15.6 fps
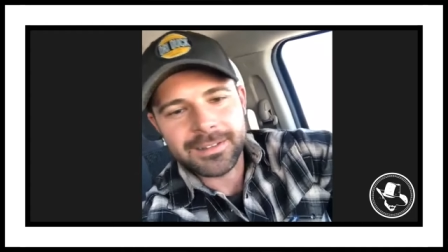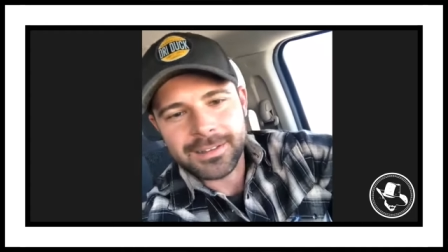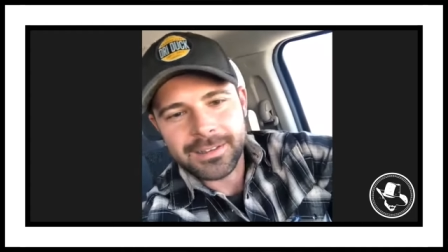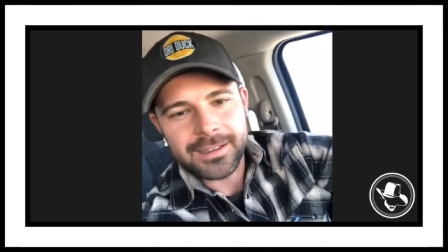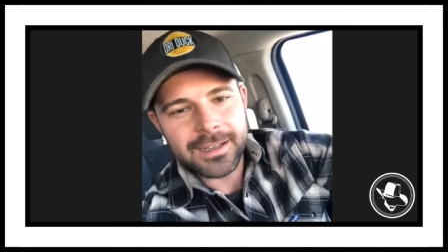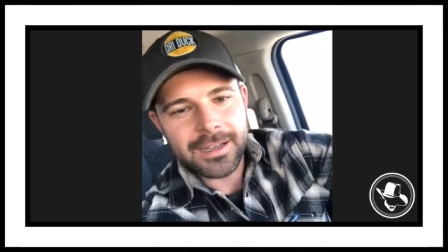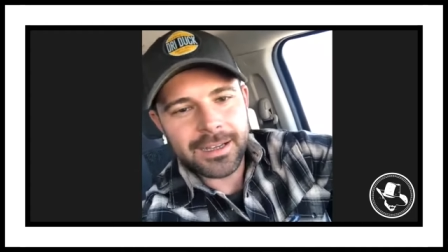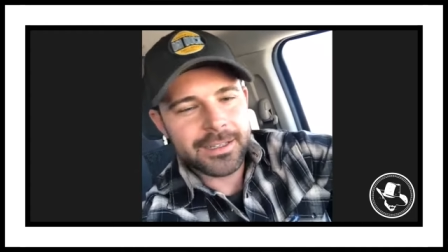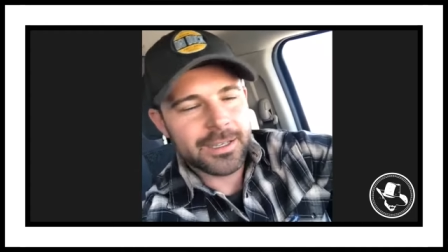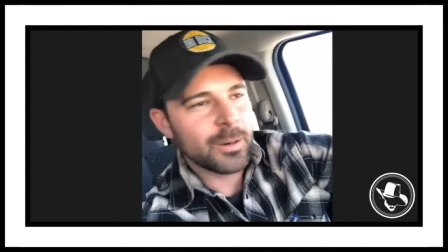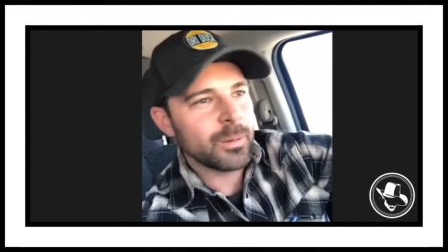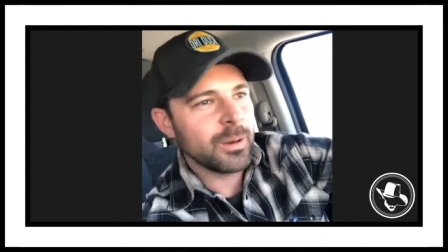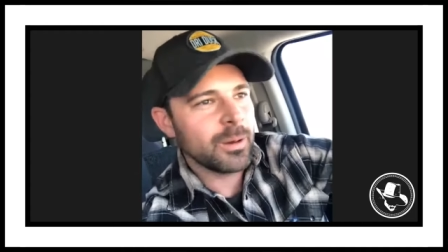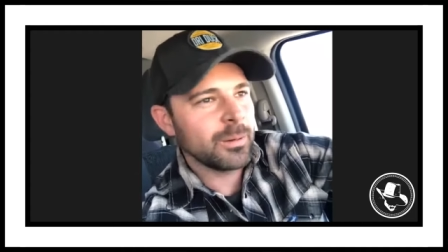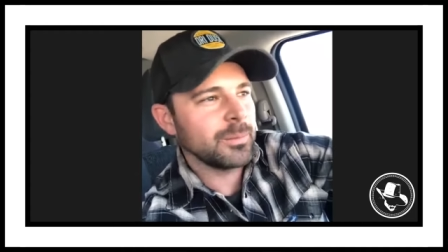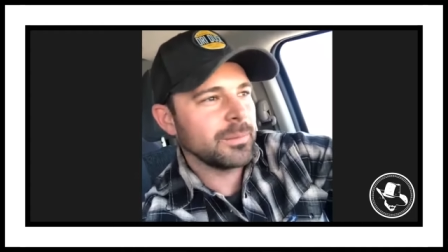Uh, yeah. I
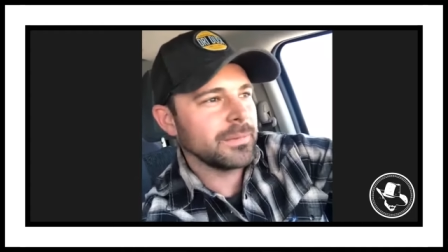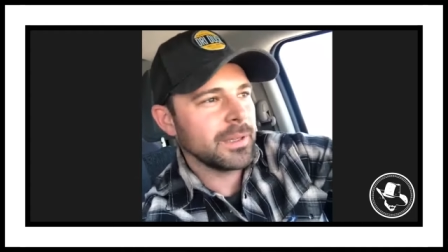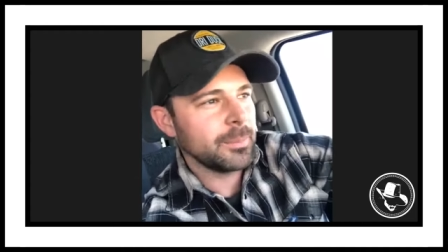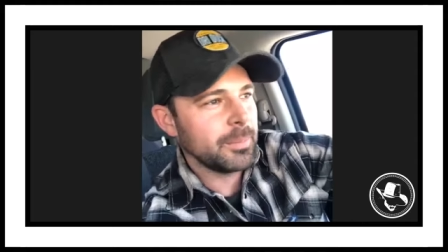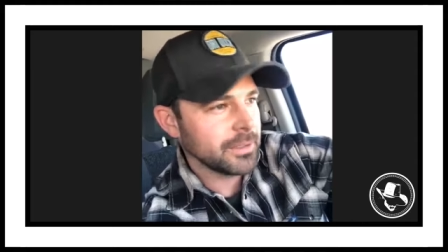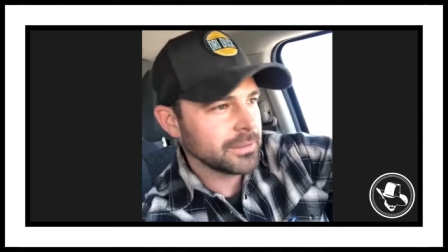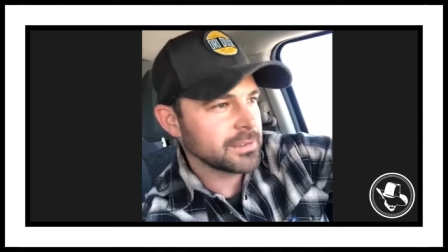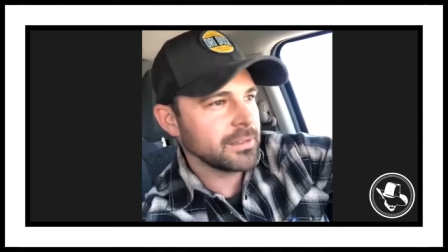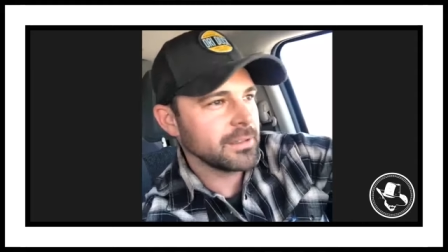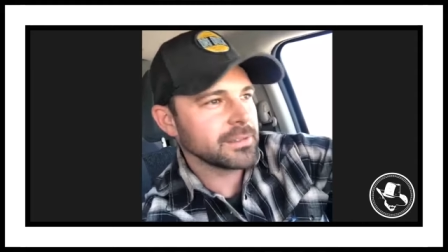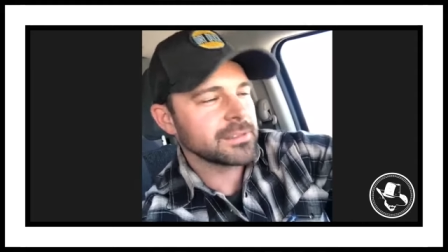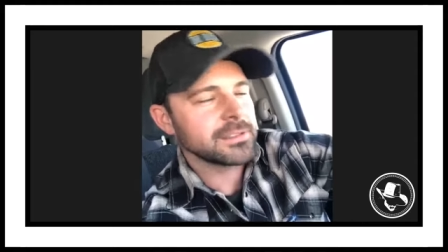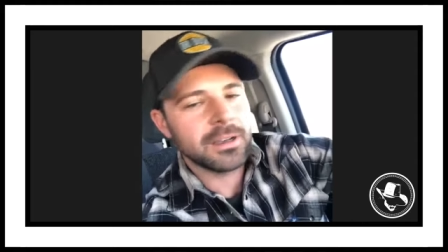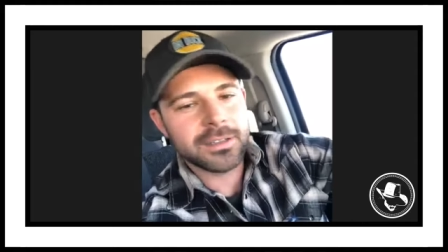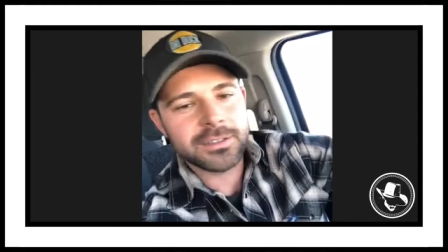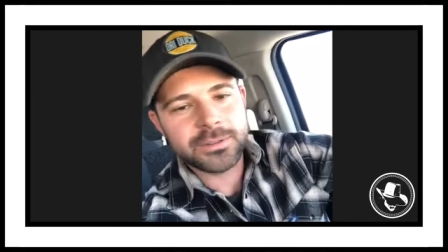co-wrote a bunch of those
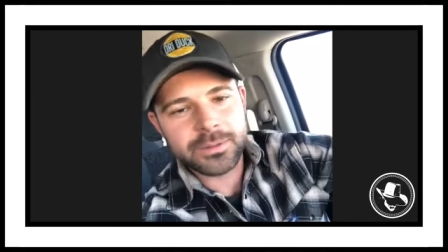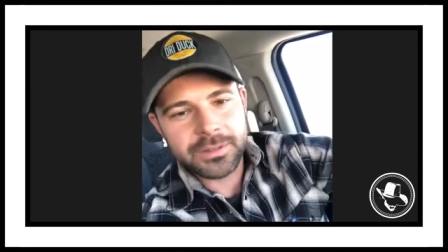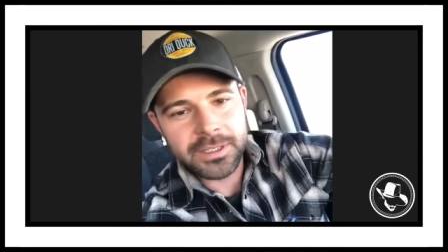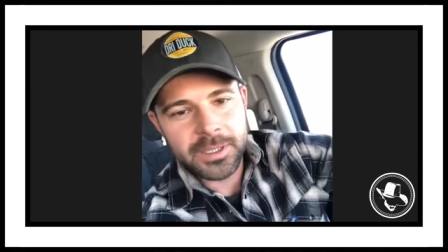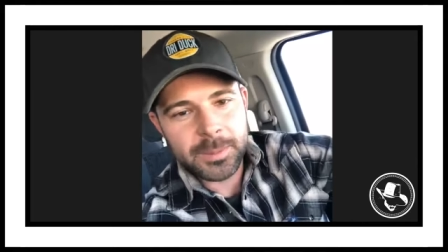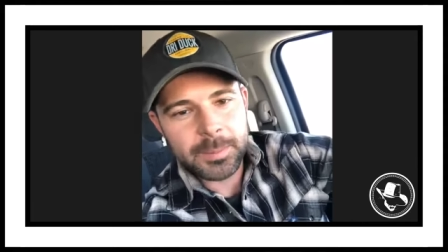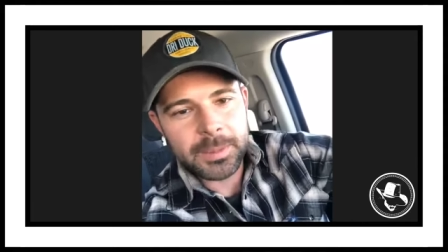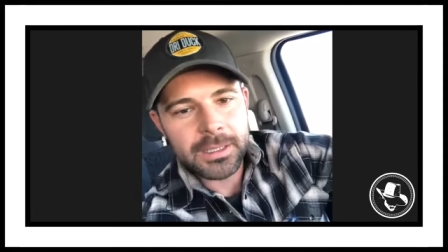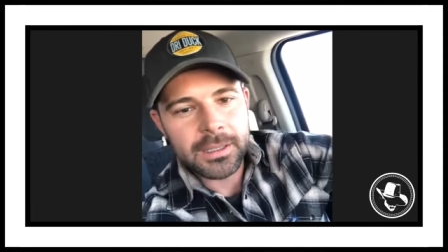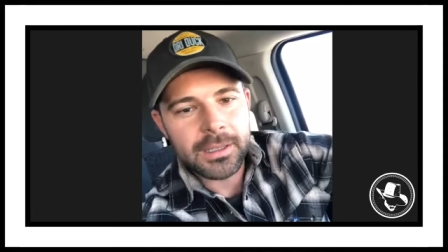songs with him.